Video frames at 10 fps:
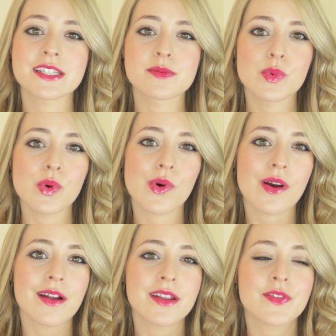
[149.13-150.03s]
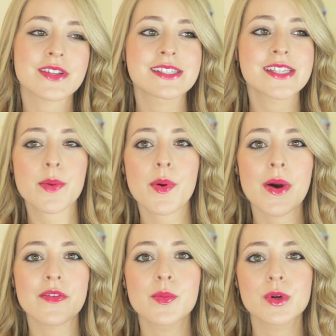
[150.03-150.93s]
It's more kind of a step
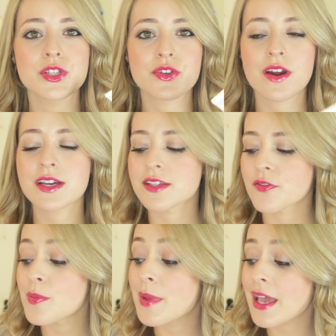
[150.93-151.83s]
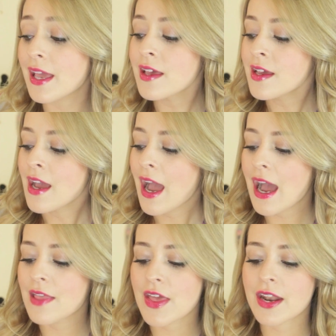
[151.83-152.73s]
above a moisturiser for me.
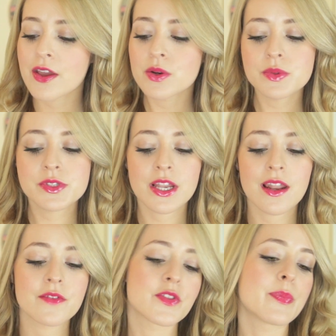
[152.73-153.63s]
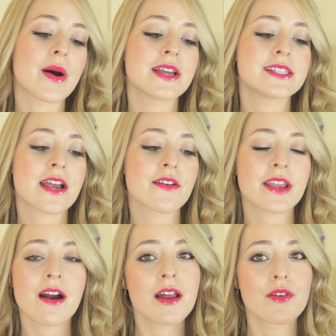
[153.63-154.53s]
And then I also love the By
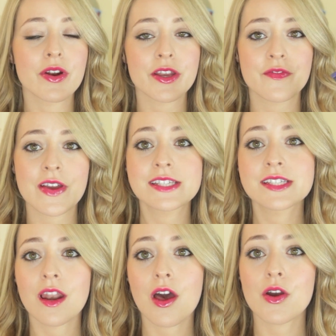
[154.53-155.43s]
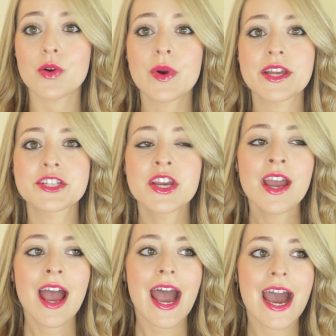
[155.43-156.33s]
Terry Hyaluronic Face Glow, which
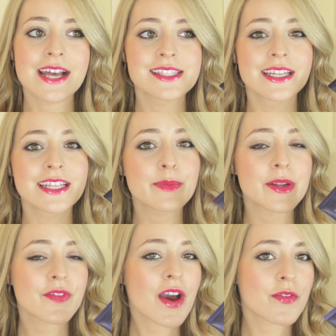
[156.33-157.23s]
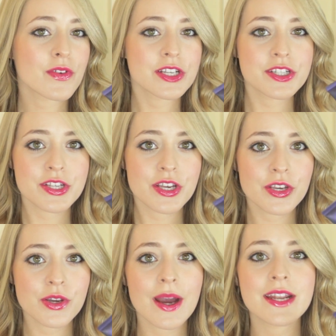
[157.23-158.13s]
adds a little bit of coverage
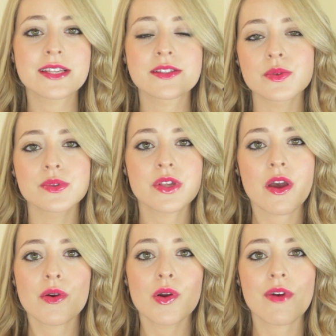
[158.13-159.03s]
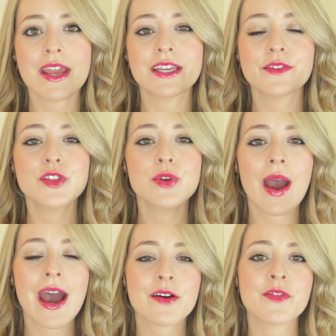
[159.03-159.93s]
too, and it is also great if you
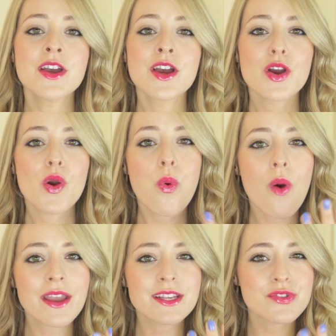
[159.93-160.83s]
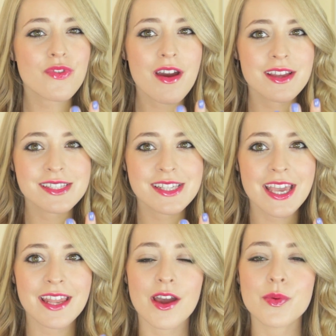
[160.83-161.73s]
have quite dry
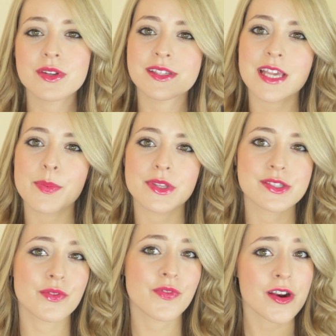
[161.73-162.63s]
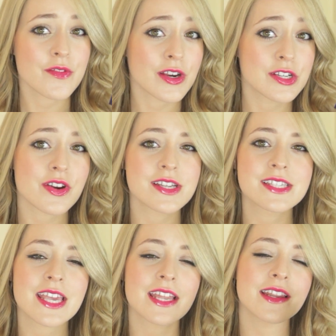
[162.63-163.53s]
skin. I wouldn't say put this on very, very dry
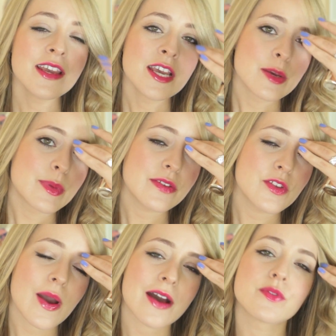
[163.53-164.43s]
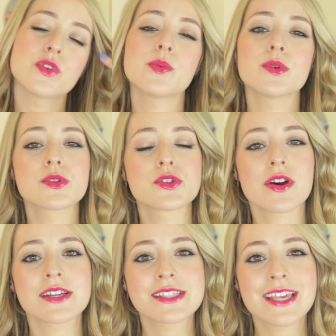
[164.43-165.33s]
skin, but if you have normal to
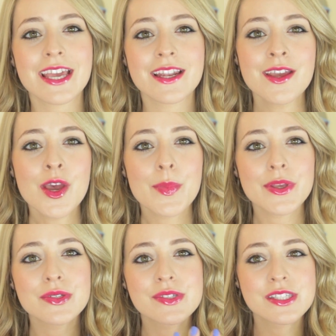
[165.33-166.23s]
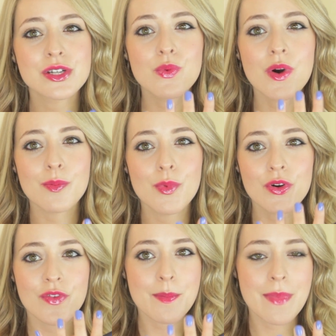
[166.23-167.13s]
dry skin, but you still want
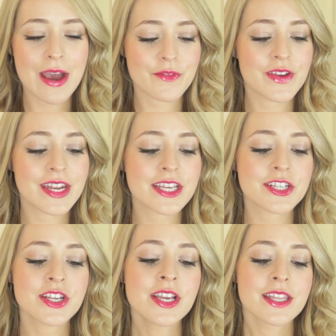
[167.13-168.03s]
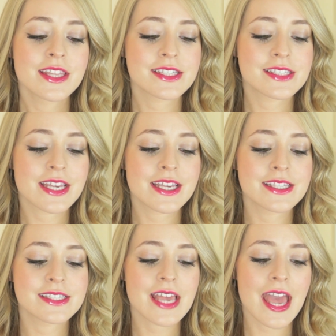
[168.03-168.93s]
more of a matte finish, this
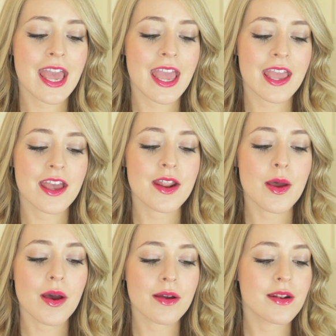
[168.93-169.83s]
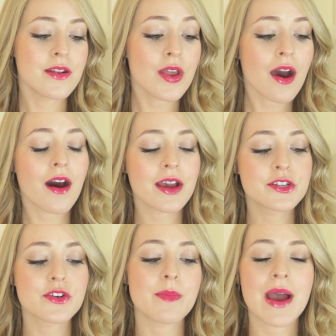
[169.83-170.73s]
is a
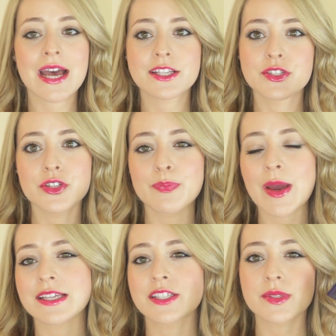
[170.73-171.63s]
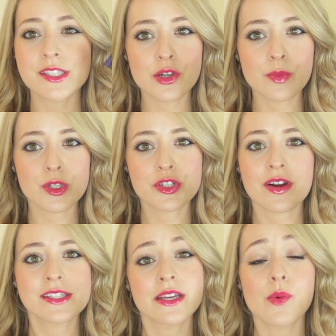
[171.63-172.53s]
Hydra Matte Nude Base, so it's still
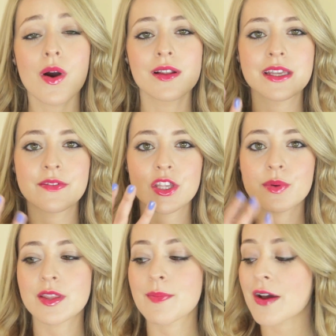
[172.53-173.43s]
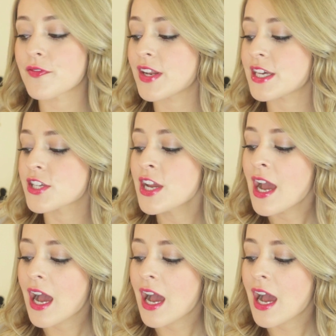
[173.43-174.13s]
moisturising while leaving you with a matte finish.